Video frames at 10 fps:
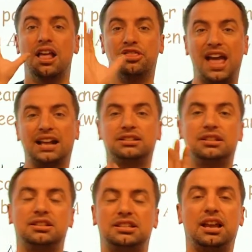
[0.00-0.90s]
That's the
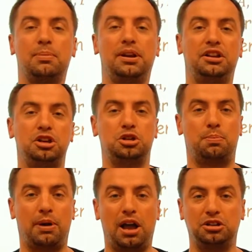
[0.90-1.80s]
segment addition
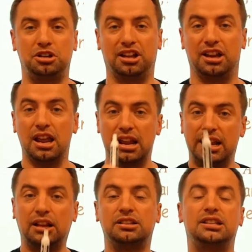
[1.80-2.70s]
postulate. Now
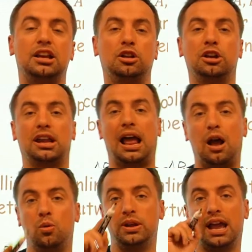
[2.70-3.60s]
let's take a look at how
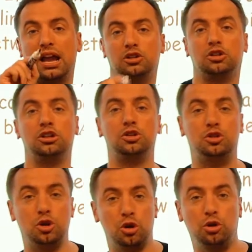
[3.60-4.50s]
we actually
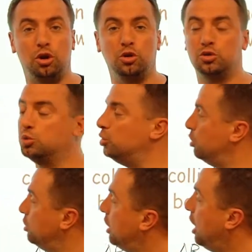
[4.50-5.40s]
do those
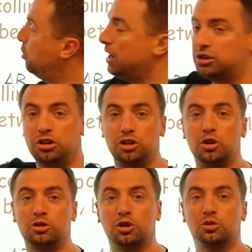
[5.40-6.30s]
rules, how we actually
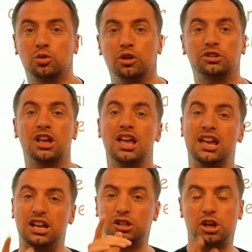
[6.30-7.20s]
use those rules
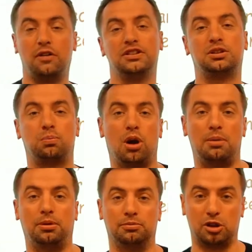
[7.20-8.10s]
in solving some
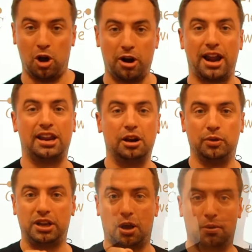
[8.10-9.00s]
problems. All right, here we
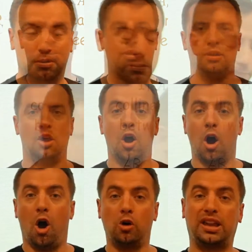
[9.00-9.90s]
go.
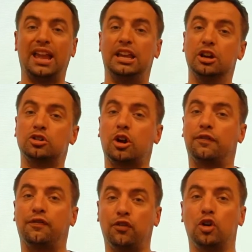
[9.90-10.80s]
Okay, here's our
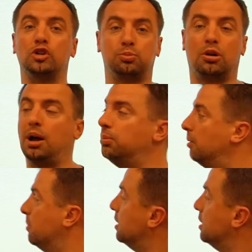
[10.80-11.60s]
first problem.